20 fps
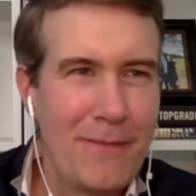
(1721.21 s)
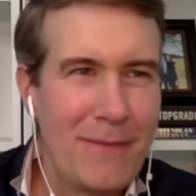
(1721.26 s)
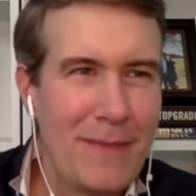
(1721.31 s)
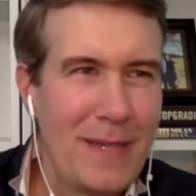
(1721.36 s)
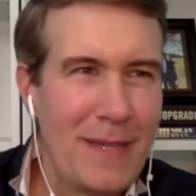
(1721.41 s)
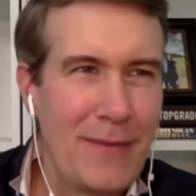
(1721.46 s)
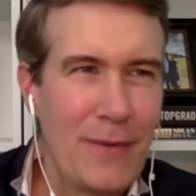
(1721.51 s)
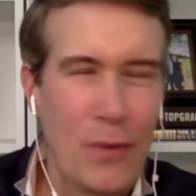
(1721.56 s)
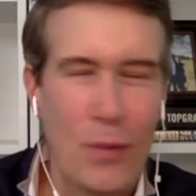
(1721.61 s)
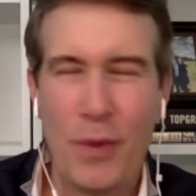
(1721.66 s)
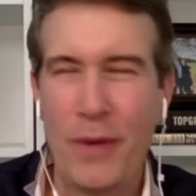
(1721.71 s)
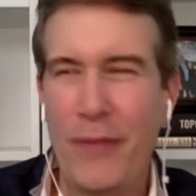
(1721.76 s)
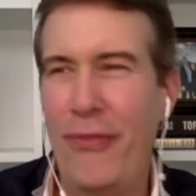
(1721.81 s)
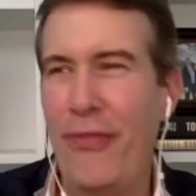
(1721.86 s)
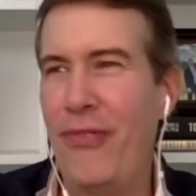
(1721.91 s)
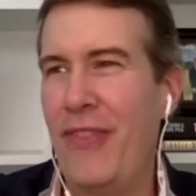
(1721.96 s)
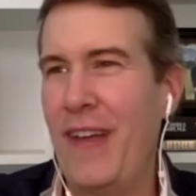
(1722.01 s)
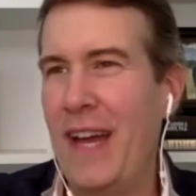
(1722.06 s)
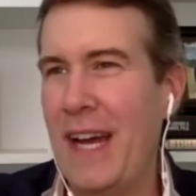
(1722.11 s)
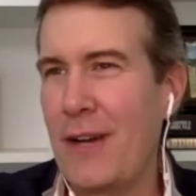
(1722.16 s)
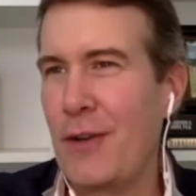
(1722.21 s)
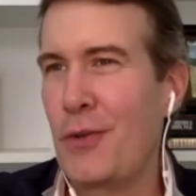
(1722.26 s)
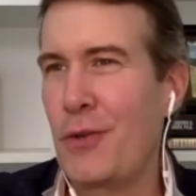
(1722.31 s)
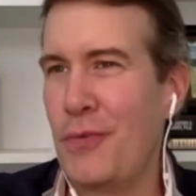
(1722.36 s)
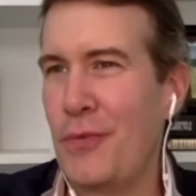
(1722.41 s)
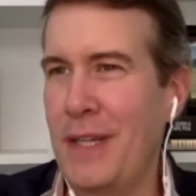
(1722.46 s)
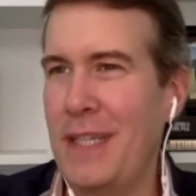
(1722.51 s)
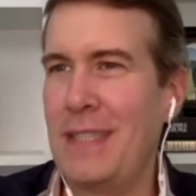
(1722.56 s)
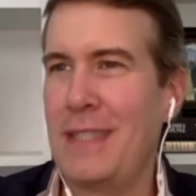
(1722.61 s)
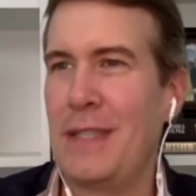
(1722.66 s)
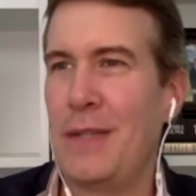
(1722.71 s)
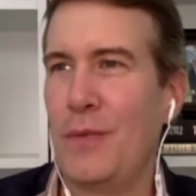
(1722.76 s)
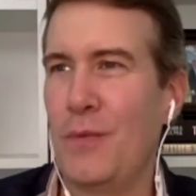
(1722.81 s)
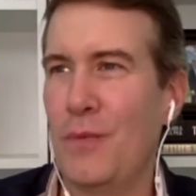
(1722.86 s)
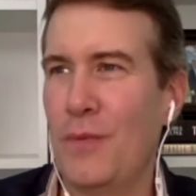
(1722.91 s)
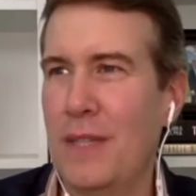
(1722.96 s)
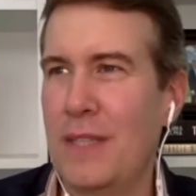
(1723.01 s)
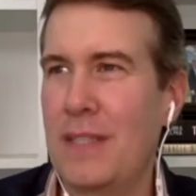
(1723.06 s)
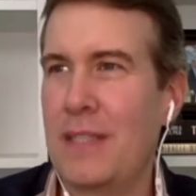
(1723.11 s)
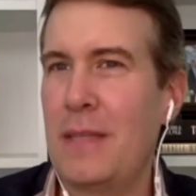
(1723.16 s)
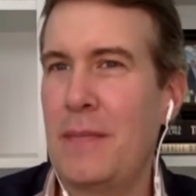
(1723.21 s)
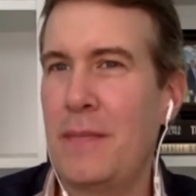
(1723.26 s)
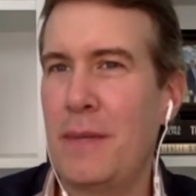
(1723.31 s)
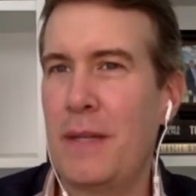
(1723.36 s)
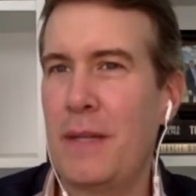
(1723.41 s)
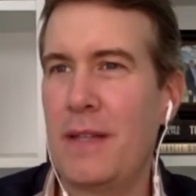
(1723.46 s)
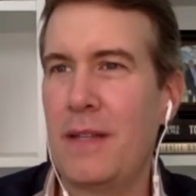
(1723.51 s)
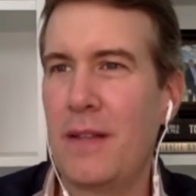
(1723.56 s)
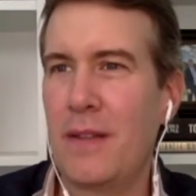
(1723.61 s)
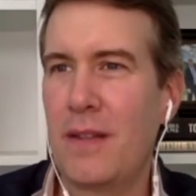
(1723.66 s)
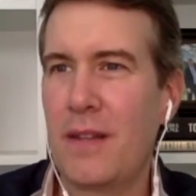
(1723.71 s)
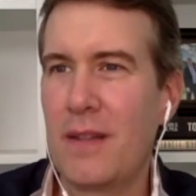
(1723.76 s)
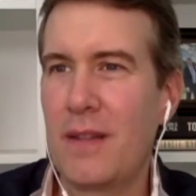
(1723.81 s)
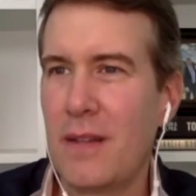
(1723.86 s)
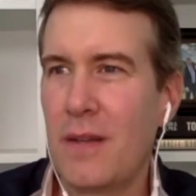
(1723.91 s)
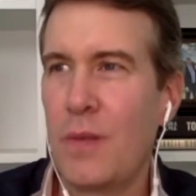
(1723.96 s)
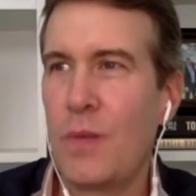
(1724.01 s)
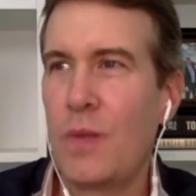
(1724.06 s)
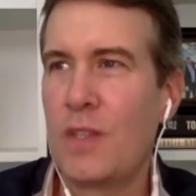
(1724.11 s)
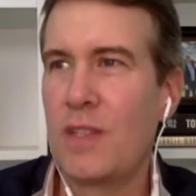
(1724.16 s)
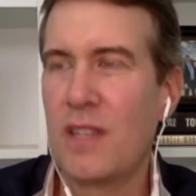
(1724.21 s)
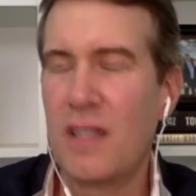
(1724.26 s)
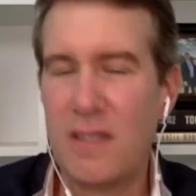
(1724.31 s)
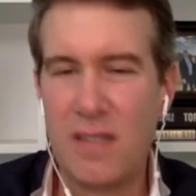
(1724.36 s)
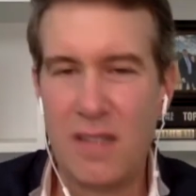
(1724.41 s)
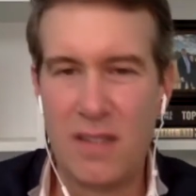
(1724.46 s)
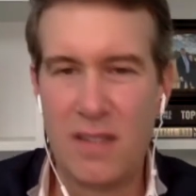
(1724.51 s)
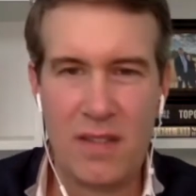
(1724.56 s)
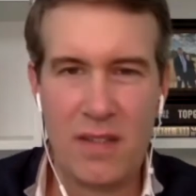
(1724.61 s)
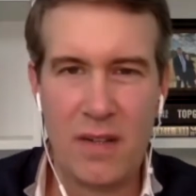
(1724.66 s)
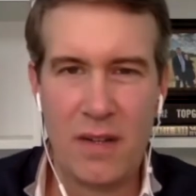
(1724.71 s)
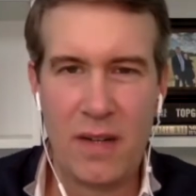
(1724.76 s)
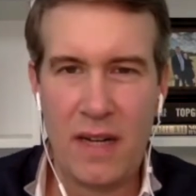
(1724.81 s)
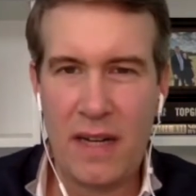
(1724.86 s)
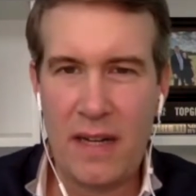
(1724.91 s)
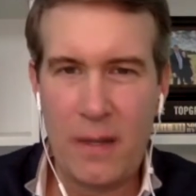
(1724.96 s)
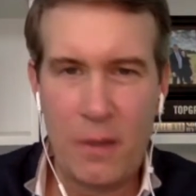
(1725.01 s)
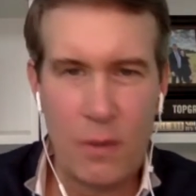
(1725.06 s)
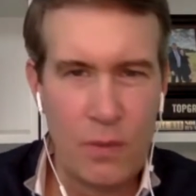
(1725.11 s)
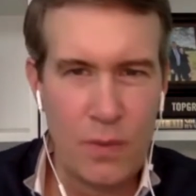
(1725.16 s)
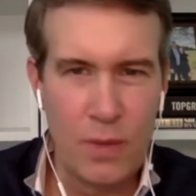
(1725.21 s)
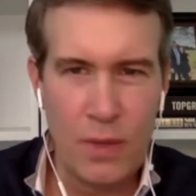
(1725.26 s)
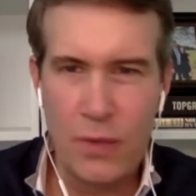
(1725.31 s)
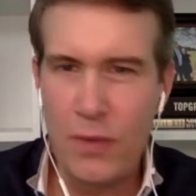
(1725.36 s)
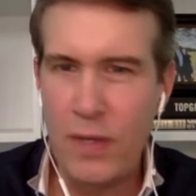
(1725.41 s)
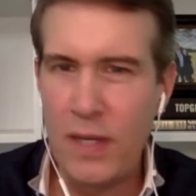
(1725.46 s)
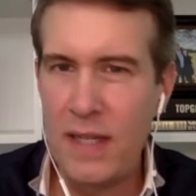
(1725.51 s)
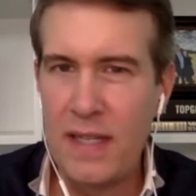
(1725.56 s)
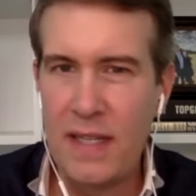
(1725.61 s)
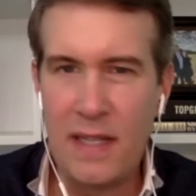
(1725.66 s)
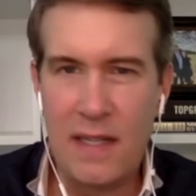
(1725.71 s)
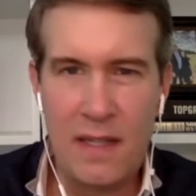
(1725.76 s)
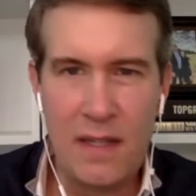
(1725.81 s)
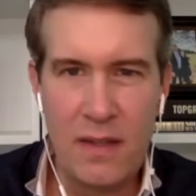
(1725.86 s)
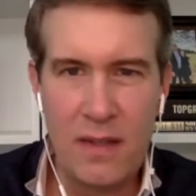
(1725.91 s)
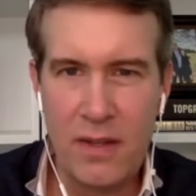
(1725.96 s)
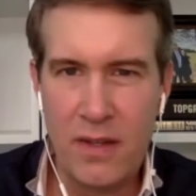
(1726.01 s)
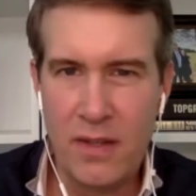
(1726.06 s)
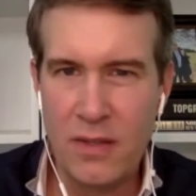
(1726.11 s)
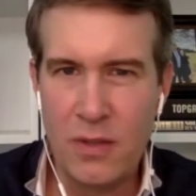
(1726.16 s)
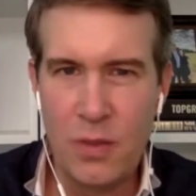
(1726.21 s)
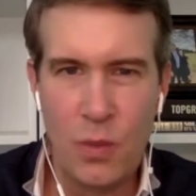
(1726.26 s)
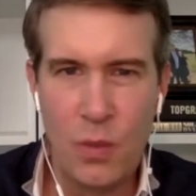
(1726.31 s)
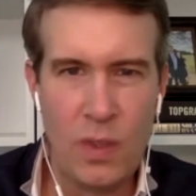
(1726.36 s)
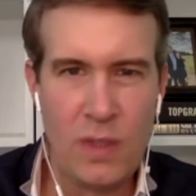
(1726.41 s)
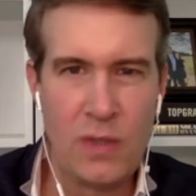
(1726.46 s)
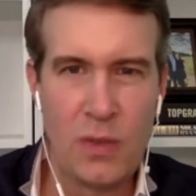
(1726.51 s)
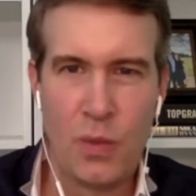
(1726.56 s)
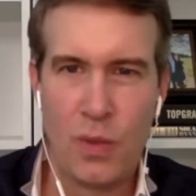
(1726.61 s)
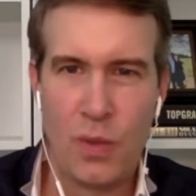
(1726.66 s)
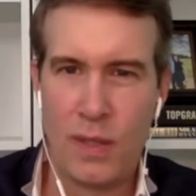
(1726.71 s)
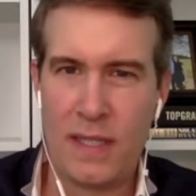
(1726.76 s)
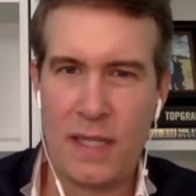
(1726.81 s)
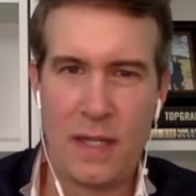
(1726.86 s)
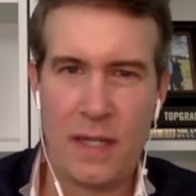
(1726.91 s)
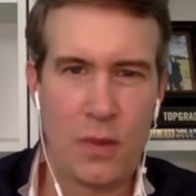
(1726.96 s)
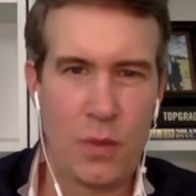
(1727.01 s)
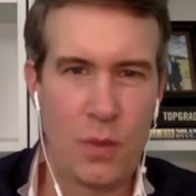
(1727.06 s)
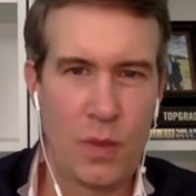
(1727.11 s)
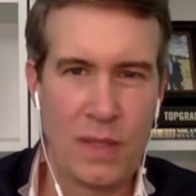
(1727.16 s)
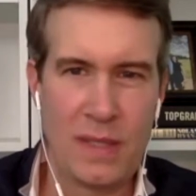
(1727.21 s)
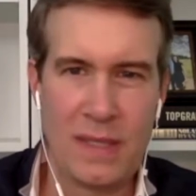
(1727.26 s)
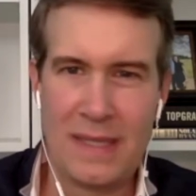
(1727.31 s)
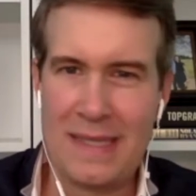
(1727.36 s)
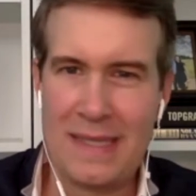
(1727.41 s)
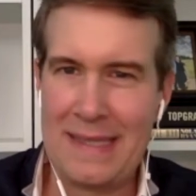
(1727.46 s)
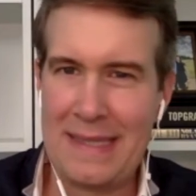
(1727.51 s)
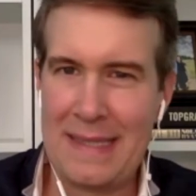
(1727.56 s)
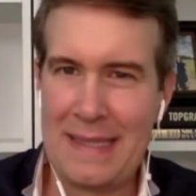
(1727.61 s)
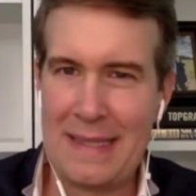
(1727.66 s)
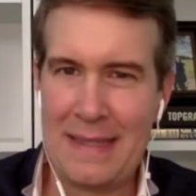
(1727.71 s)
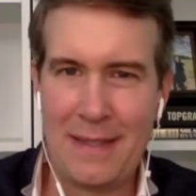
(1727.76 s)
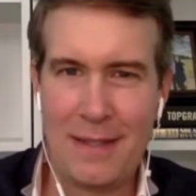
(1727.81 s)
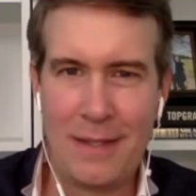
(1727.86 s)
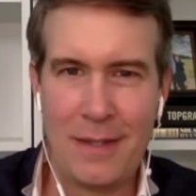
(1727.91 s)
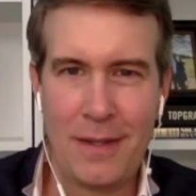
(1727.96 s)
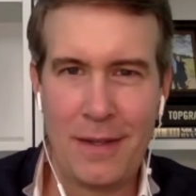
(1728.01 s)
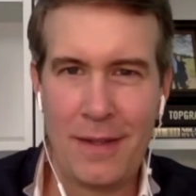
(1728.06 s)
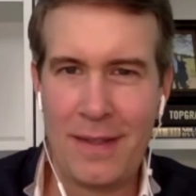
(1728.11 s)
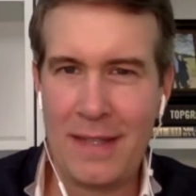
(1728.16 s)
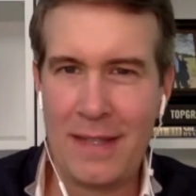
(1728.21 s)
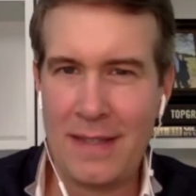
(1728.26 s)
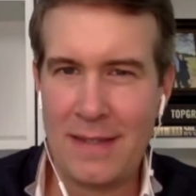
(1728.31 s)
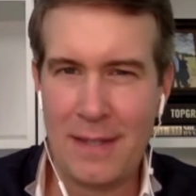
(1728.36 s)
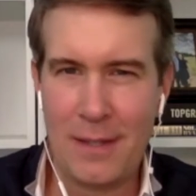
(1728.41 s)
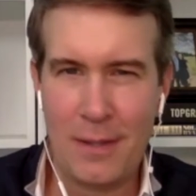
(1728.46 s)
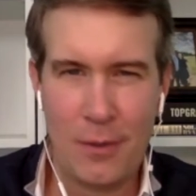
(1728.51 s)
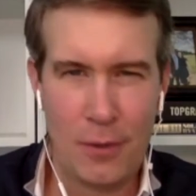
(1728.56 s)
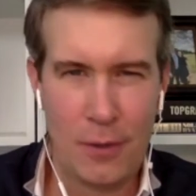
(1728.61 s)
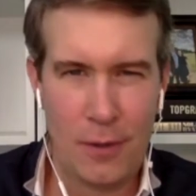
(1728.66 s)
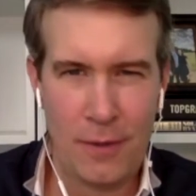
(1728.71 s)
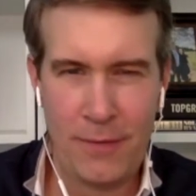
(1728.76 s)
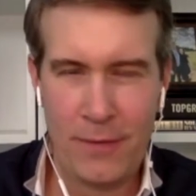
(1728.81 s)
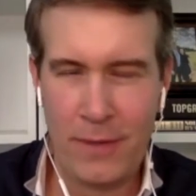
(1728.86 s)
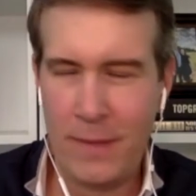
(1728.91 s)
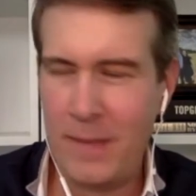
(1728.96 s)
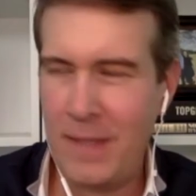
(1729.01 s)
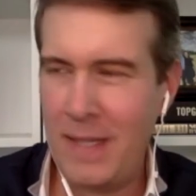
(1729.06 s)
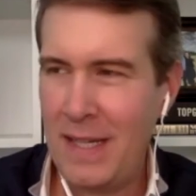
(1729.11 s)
never were that crazy risky, but, you know, the little ones I took, you know, I don't regret any of those, the ones that worked out, the ones that didn't, you know, the things I learned from,